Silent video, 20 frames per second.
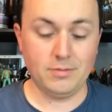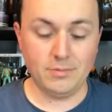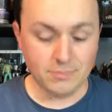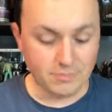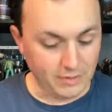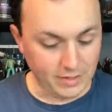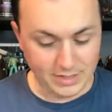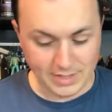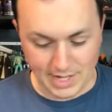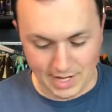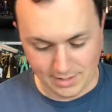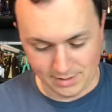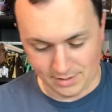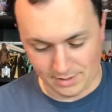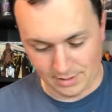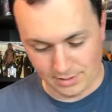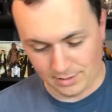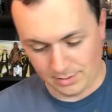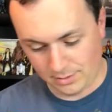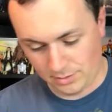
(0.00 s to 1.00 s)

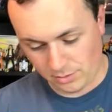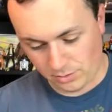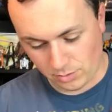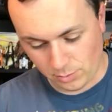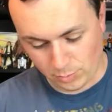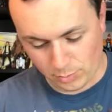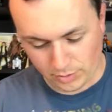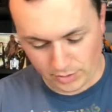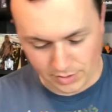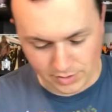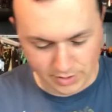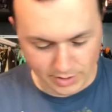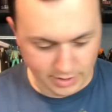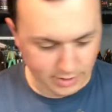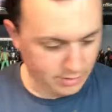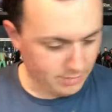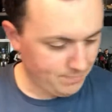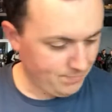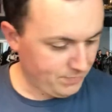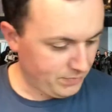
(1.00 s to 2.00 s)
Fantastic. Super
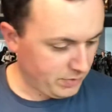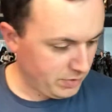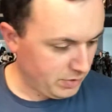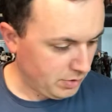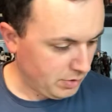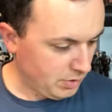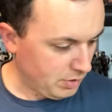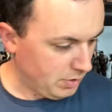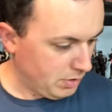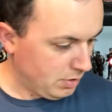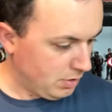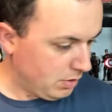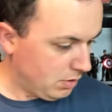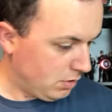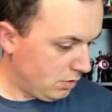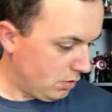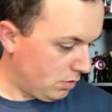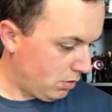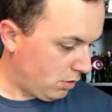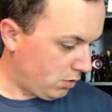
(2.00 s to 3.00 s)
excited.
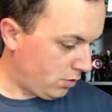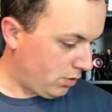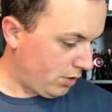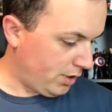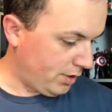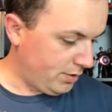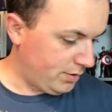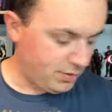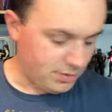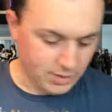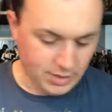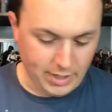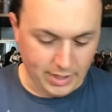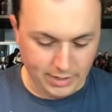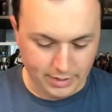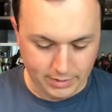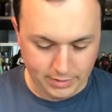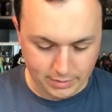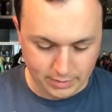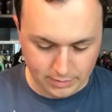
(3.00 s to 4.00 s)
All right,
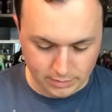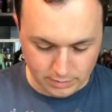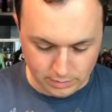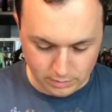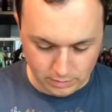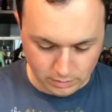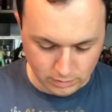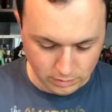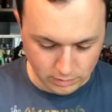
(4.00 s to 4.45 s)
next.